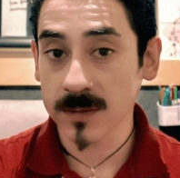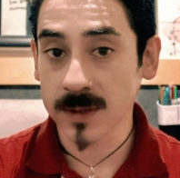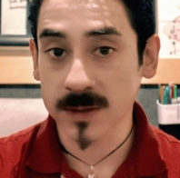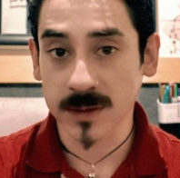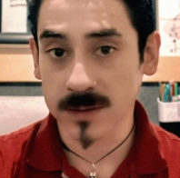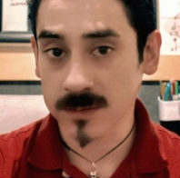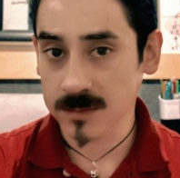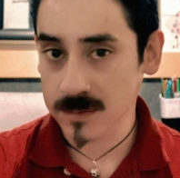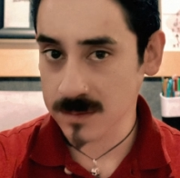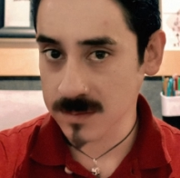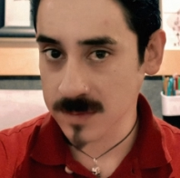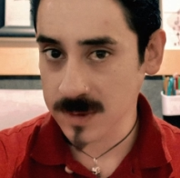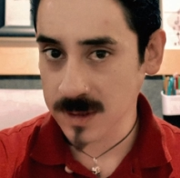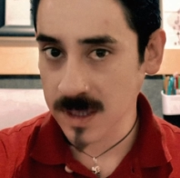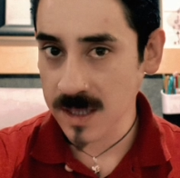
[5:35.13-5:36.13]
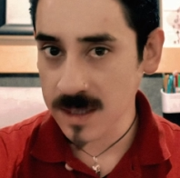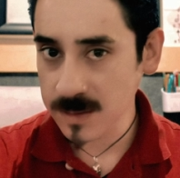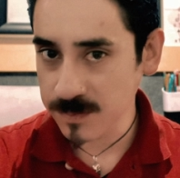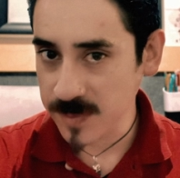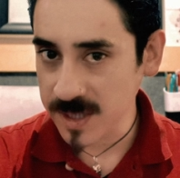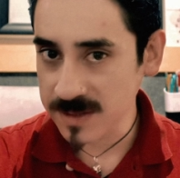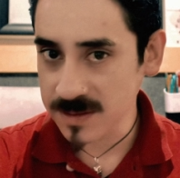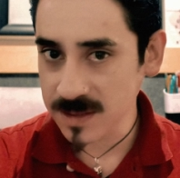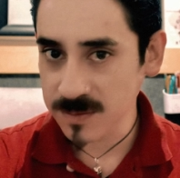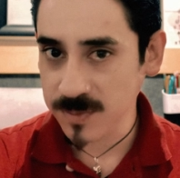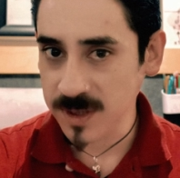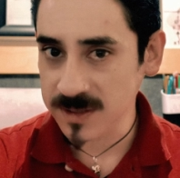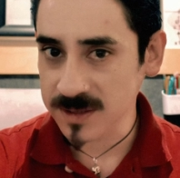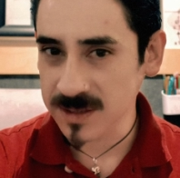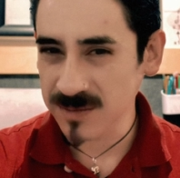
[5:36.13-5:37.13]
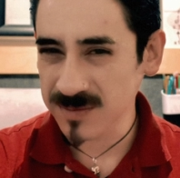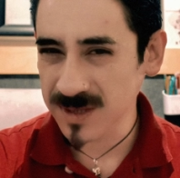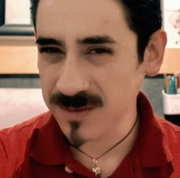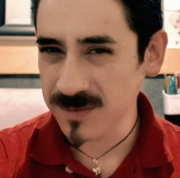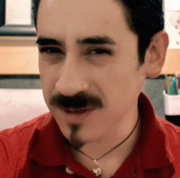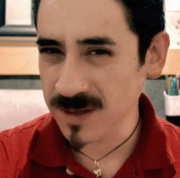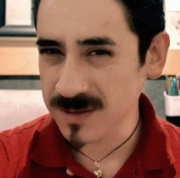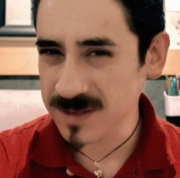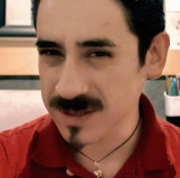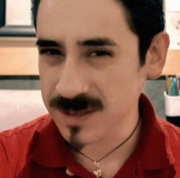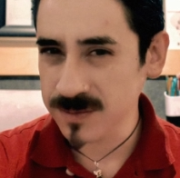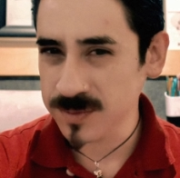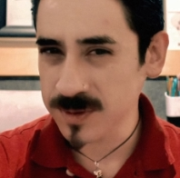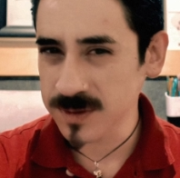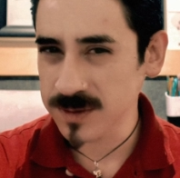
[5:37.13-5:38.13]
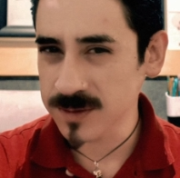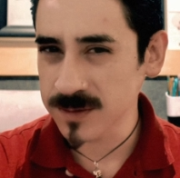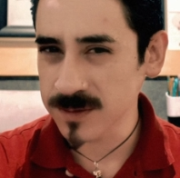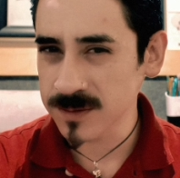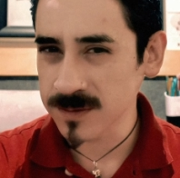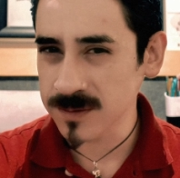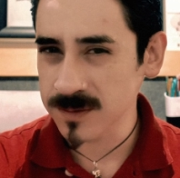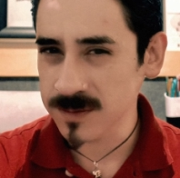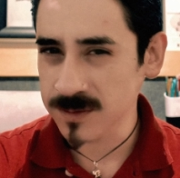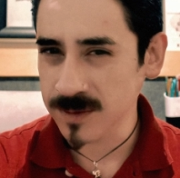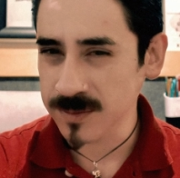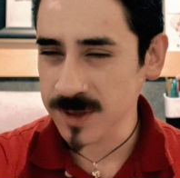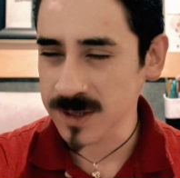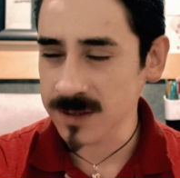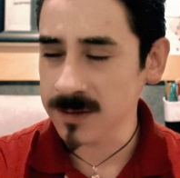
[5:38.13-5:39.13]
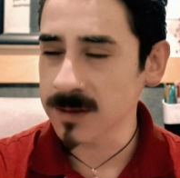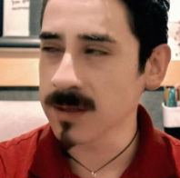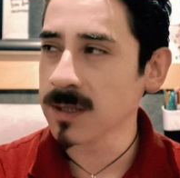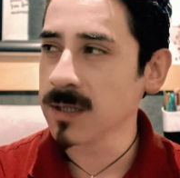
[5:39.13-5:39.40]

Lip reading: It's kind of basic, but at the same time not simple to apply.